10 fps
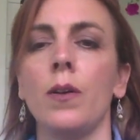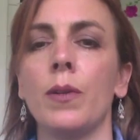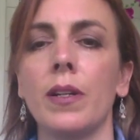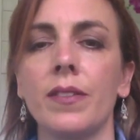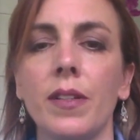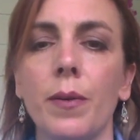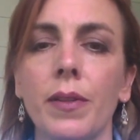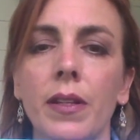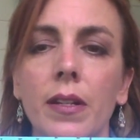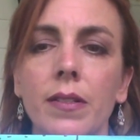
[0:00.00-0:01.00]
We're going to start
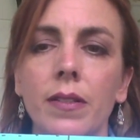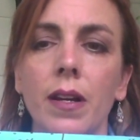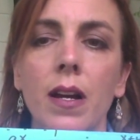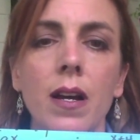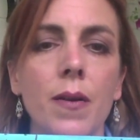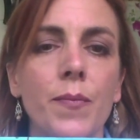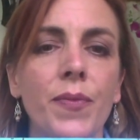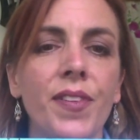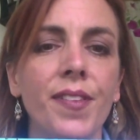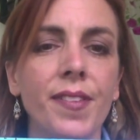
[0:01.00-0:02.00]
with these.
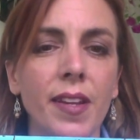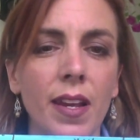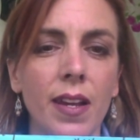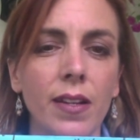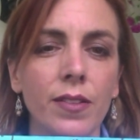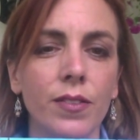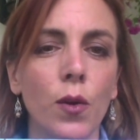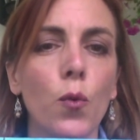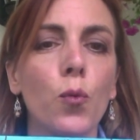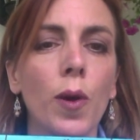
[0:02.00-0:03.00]
6
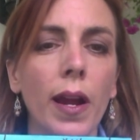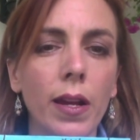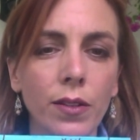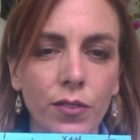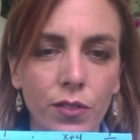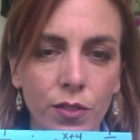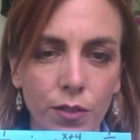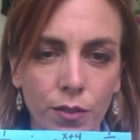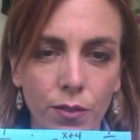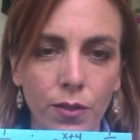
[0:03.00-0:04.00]
raised
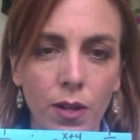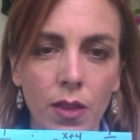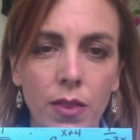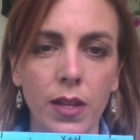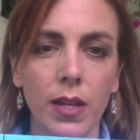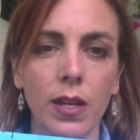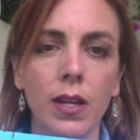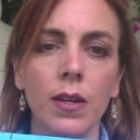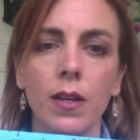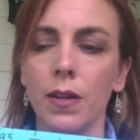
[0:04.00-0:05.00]
to
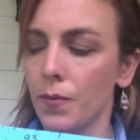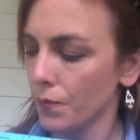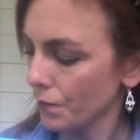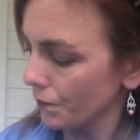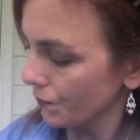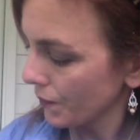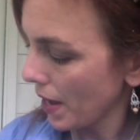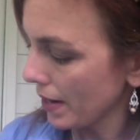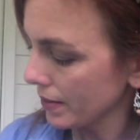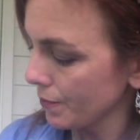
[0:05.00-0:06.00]
the
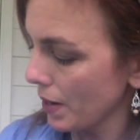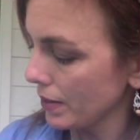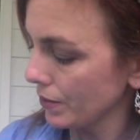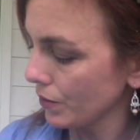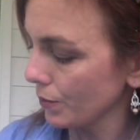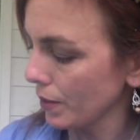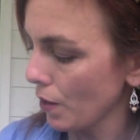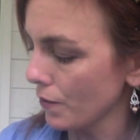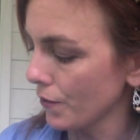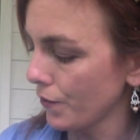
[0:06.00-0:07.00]
x minus 3
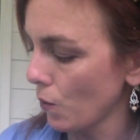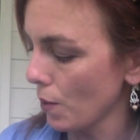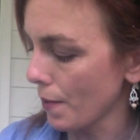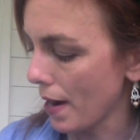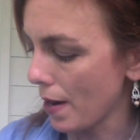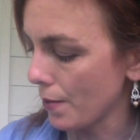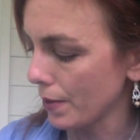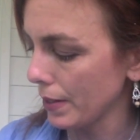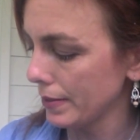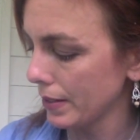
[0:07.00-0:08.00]
over 4
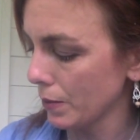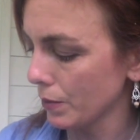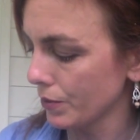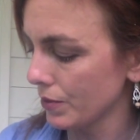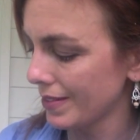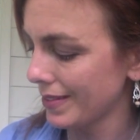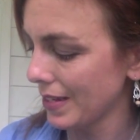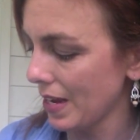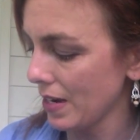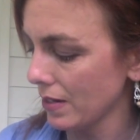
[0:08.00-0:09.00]
power is equal to
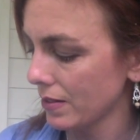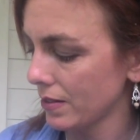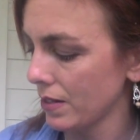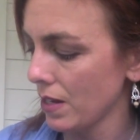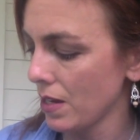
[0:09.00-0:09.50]
6,